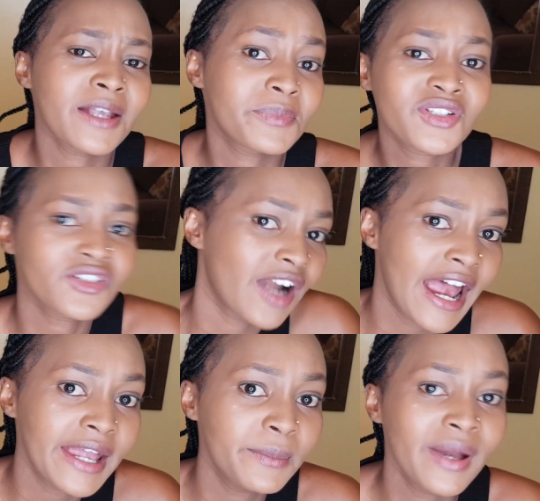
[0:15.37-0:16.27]

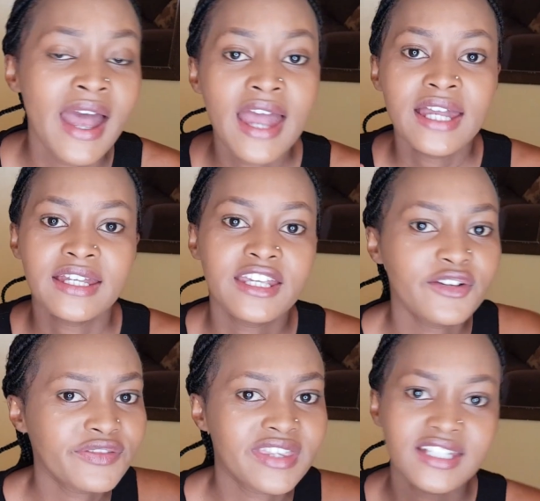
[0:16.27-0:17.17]
Subscribe,
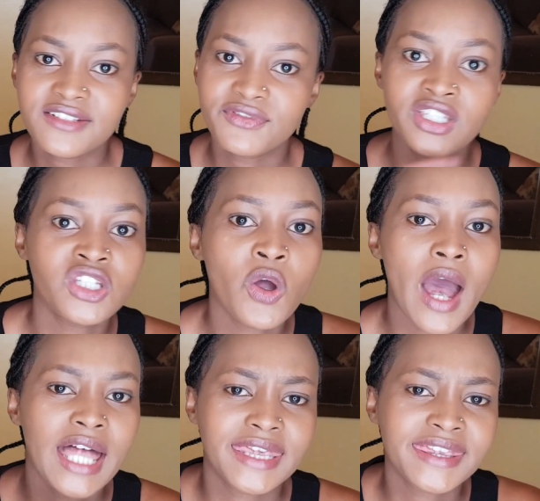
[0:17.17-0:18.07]
give this video
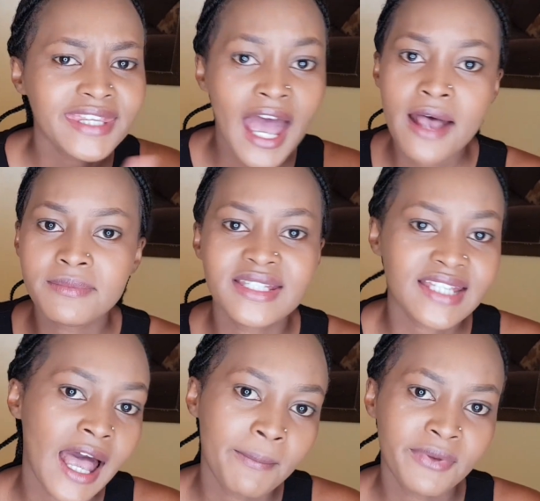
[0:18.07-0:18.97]
a thumbs
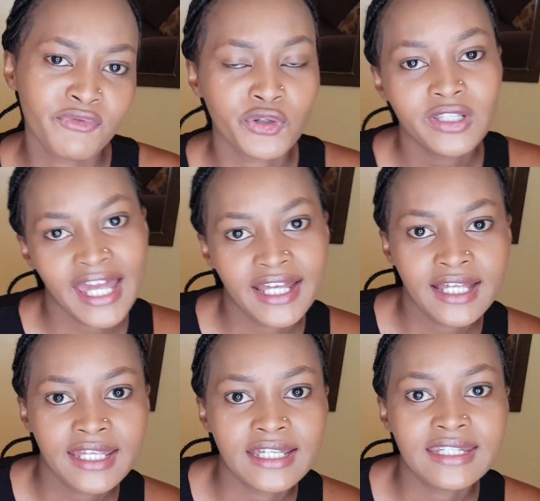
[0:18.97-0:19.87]
up if you
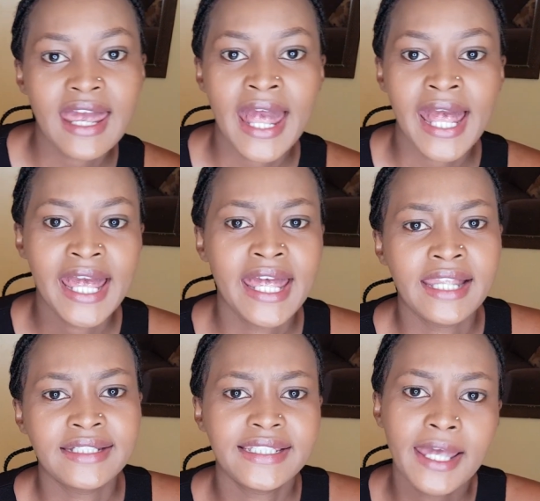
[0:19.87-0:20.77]
like it,
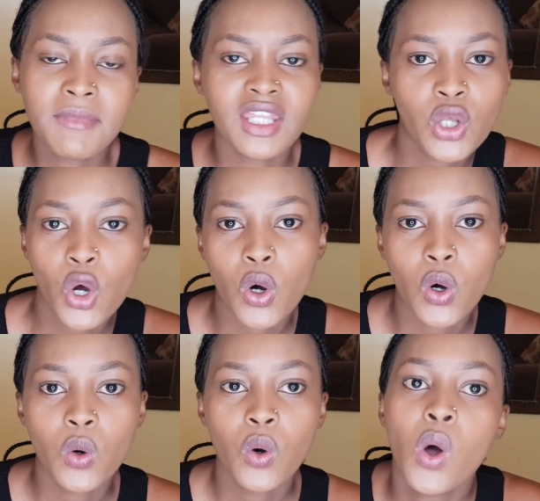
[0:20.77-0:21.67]
and let me
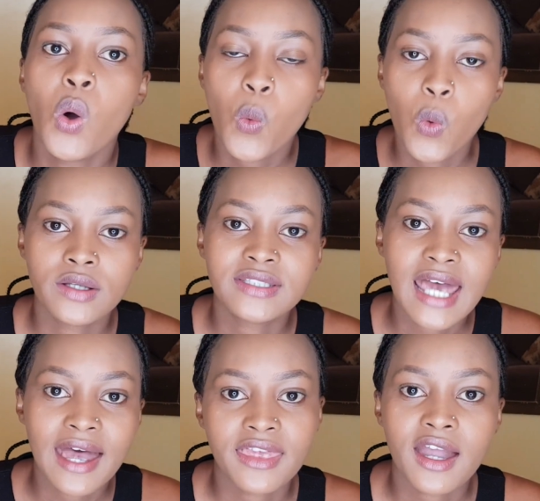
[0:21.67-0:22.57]
know what
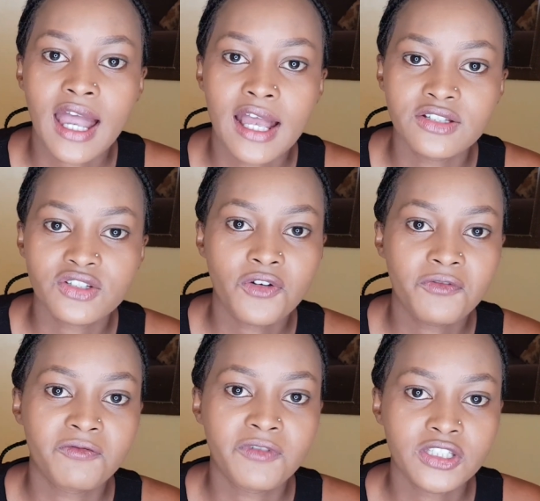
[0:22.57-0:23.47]
other kinds
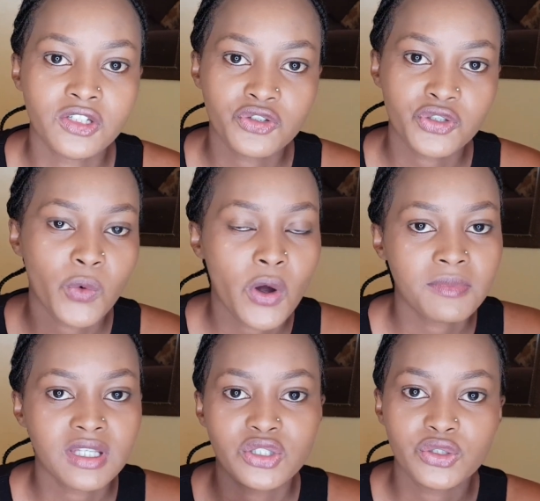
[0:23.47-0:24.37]
of videos you
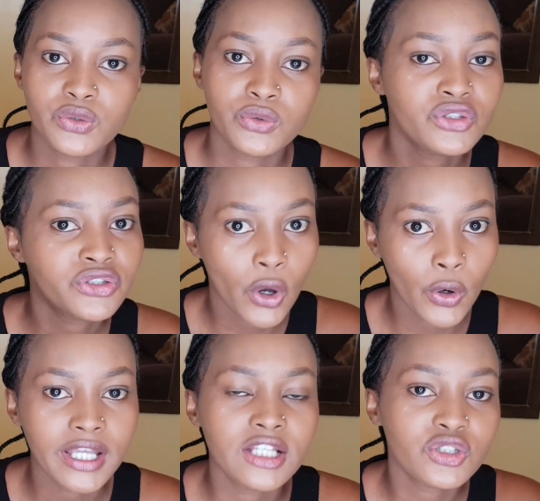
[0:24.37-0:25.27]
want me to do.
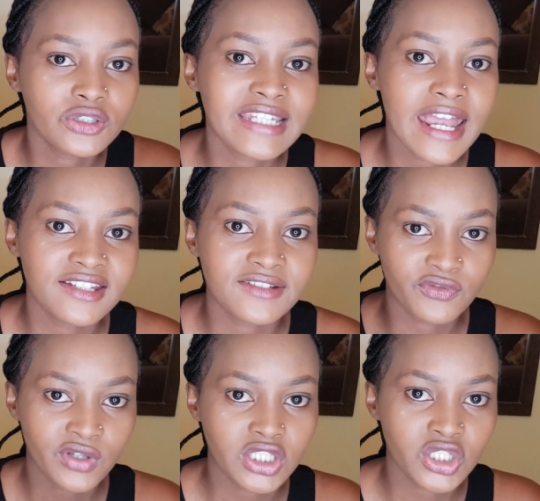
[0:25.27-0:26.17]
So in today's
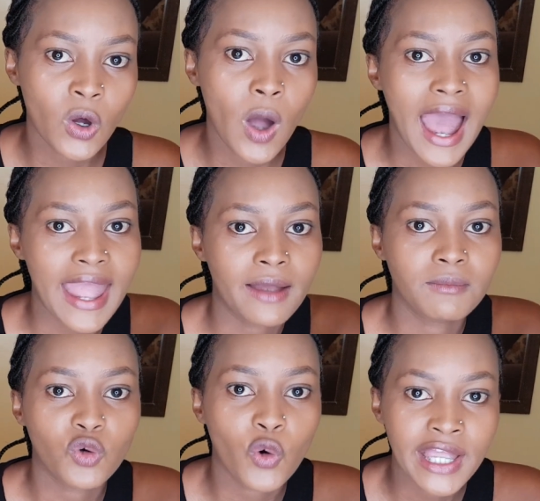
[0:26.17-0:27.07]
video I
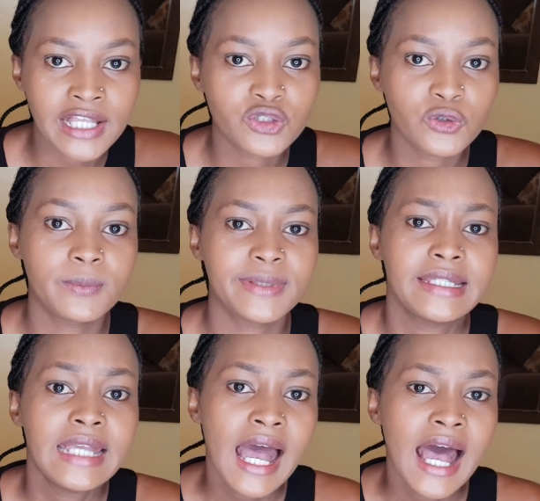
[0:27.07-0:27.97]
am going to
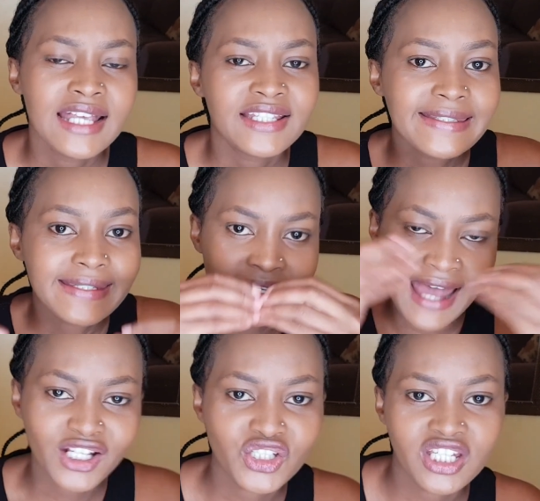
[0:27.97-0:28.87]
be
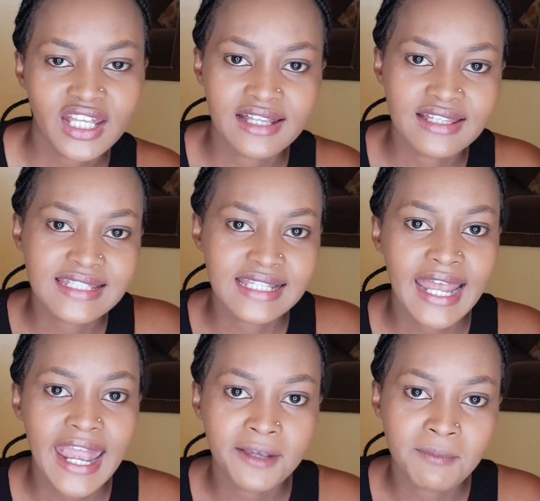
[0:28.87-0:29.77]
snatching and
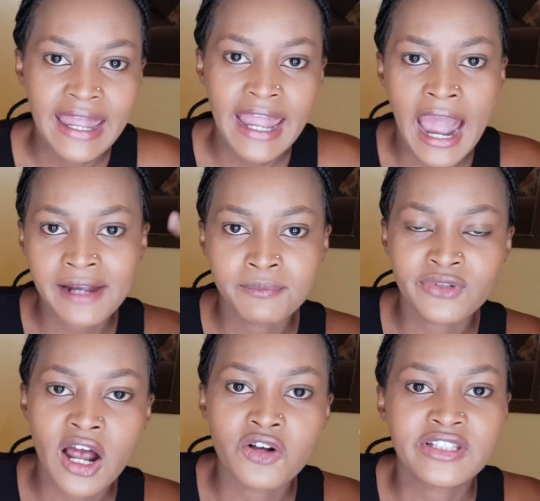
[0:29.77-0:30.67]
slaying my
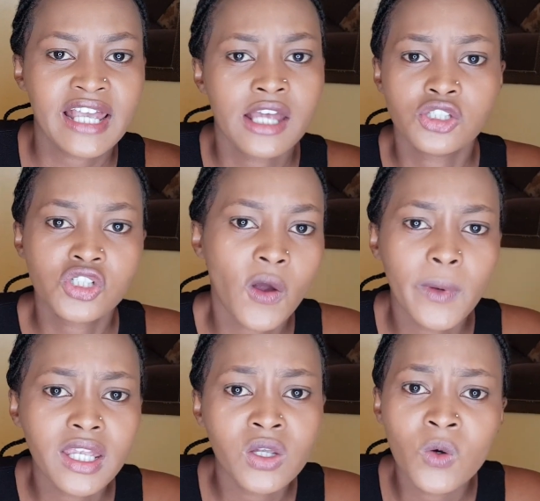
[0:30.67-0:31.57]
eyebrows and
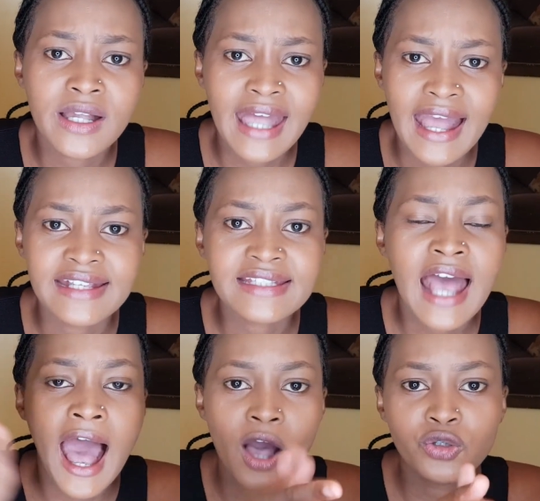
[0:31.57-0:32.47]
showing you guys
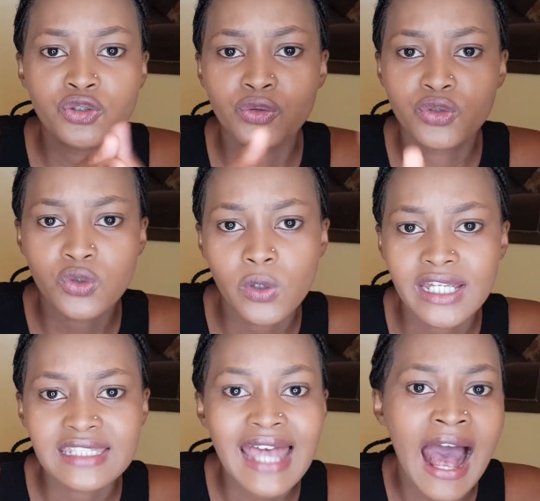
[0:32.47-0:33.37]
how to do
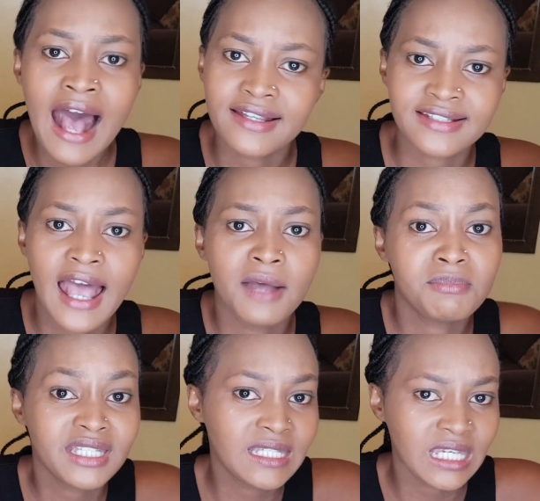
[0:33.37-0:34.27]
it as a
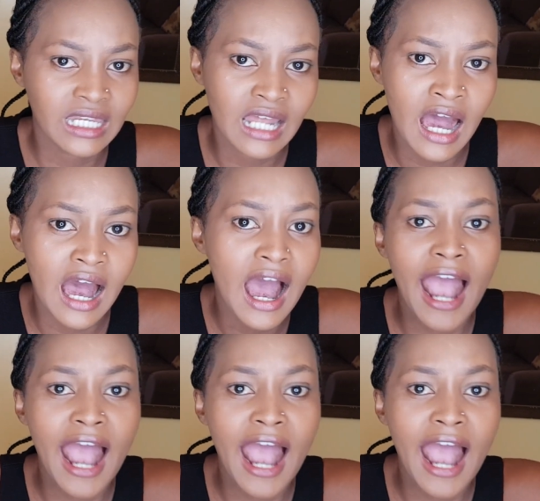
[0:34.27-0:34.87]
beginner.